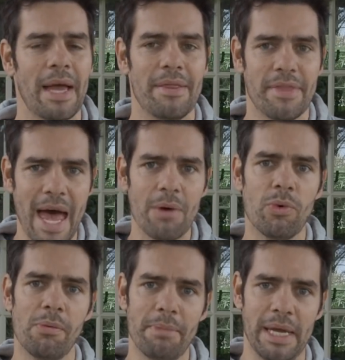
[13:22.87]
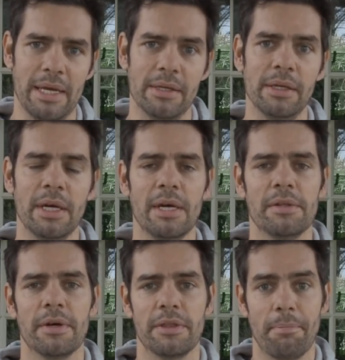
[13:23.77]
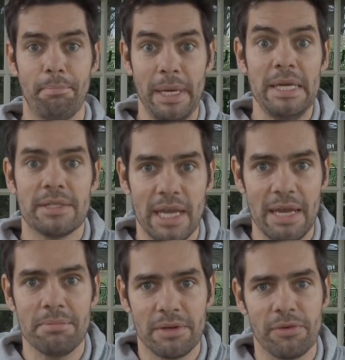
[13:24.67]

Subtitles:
And that will mean that the B teams,